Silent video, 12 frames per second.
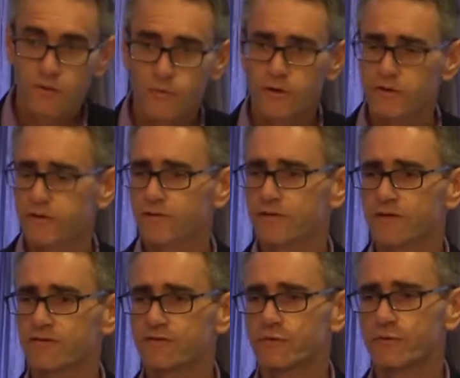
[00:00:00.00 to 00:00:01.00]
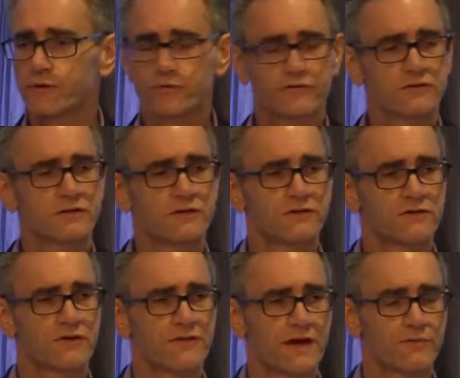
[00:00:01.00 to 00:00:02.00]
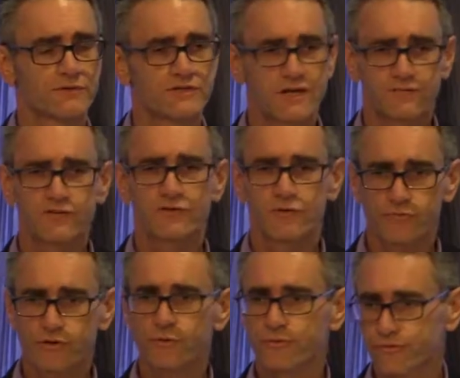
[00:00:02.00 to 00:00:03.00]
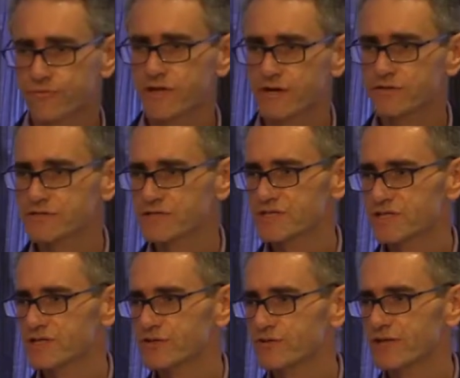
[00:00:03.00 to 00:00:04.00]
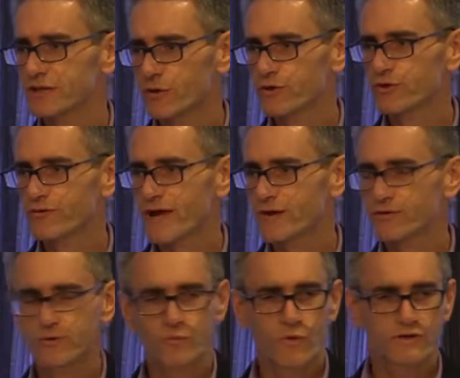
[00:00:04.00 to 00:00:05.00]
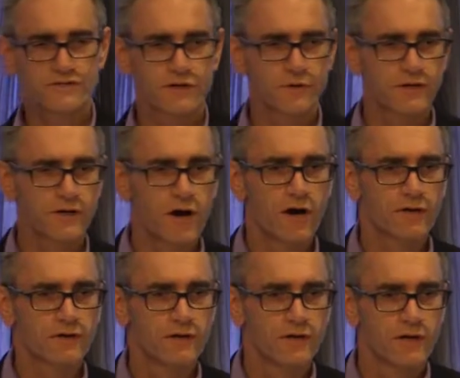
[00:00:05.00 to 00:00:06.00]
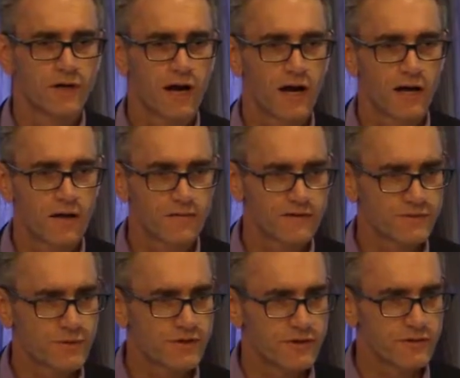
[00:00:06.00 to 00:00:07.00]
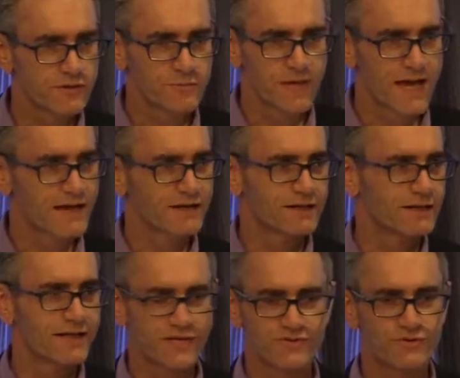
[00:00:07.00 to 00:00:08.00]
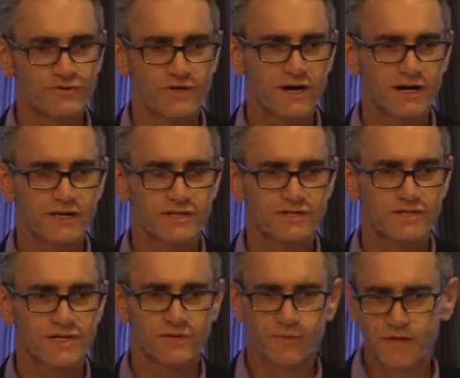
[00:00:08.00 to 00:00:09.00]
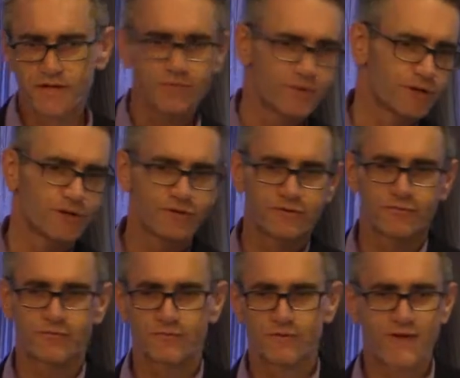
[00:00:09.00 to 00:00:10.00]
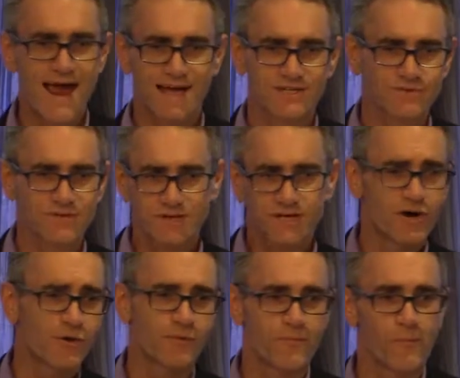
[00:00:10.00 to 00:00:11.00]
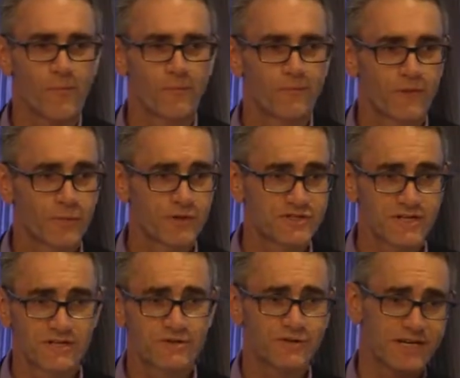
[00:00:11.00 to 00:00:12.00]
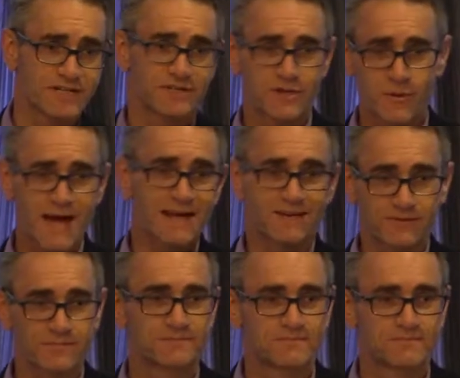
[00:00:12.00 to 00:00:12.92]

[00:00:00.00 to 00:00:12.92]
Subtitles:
One of the things that we also learned on that was you have to do a real 360-degree look around at what's going on. In this one, the mechanical electrical guys said, we're going to build the racks, we're going to go. And we said, great, go at it.